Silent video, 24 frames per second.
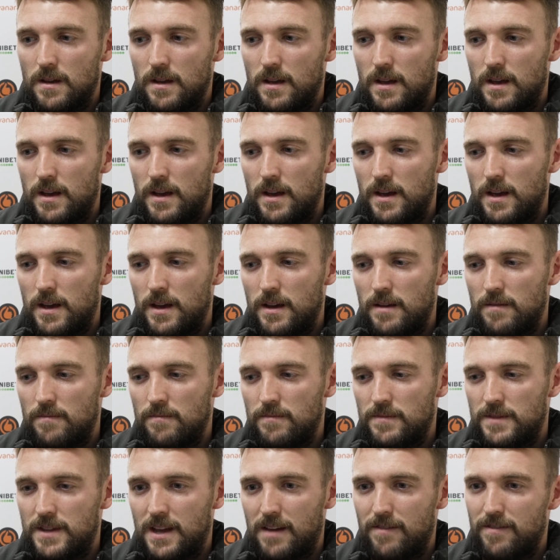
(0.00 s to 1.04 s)

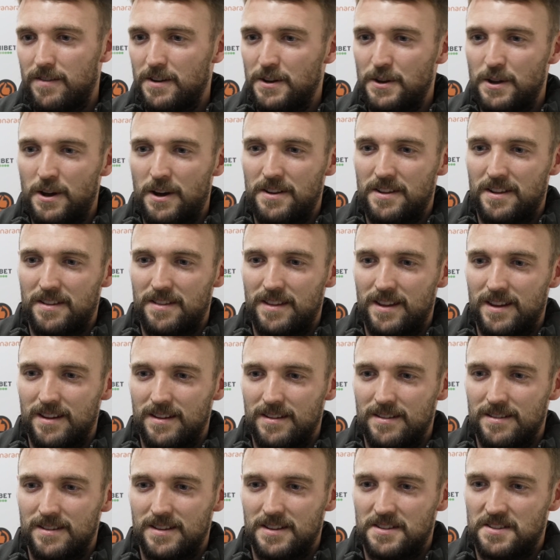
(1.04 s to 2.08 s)
Definitely not. I
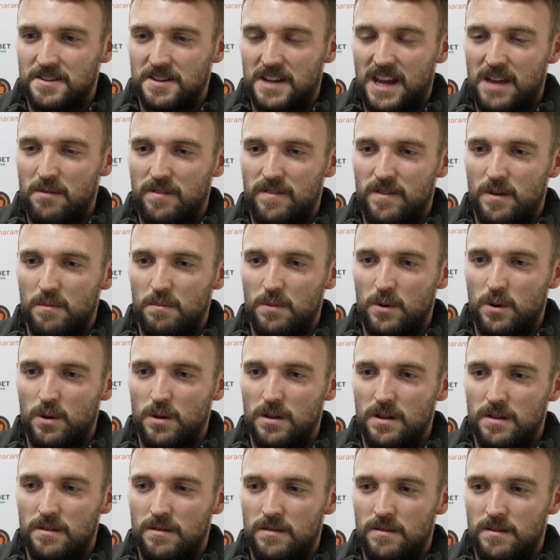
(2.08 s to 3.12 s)
think it's a game of
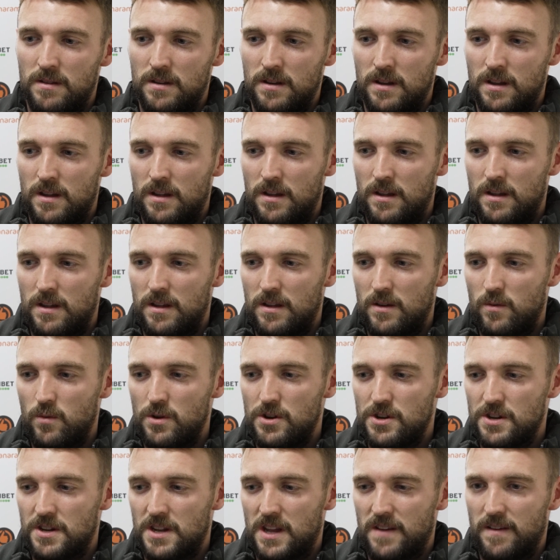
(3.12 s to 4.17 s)
football, and we
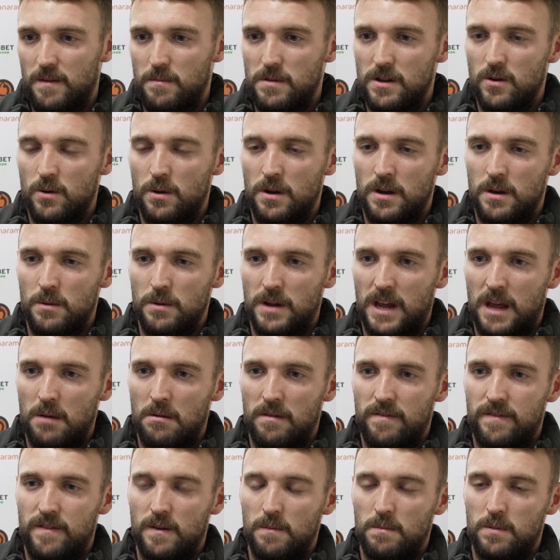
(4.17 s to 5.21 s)
should never be going into a game
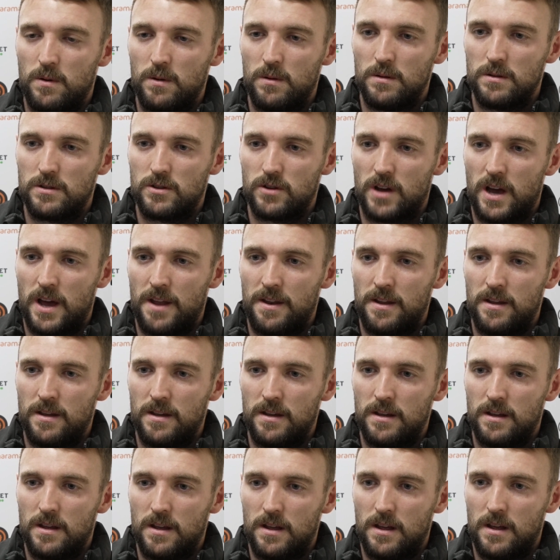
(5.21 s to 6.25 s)
of football trying
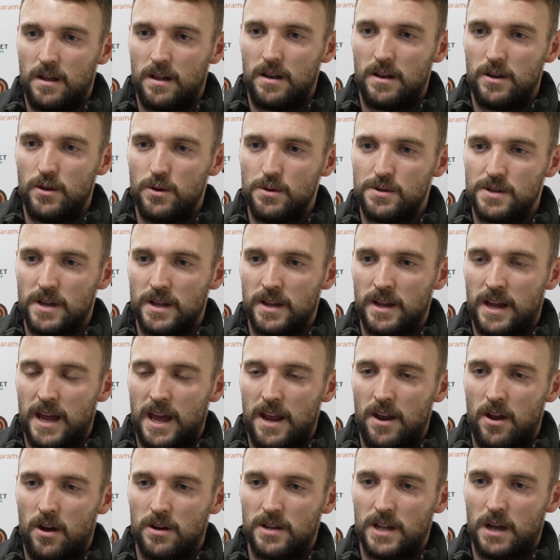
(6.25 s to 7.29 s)
to lose it and get
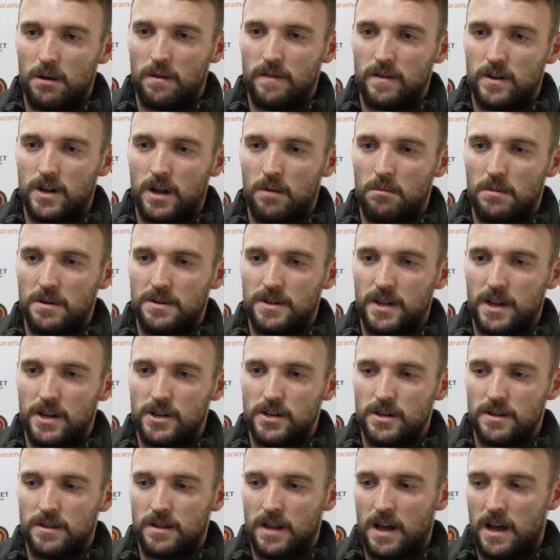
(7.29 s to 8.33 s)
knocked out of a
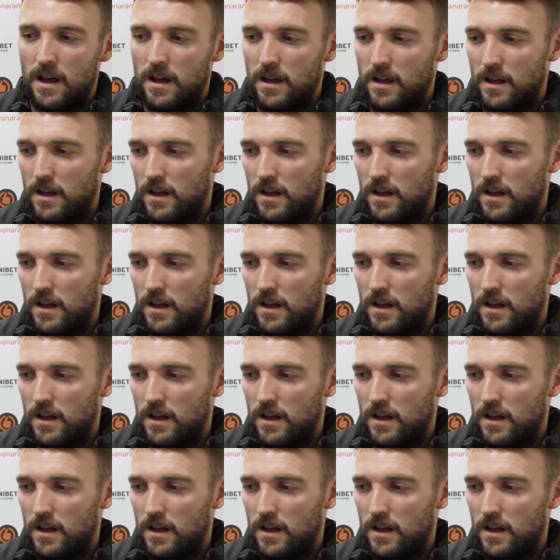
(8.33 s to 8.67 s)
competition that,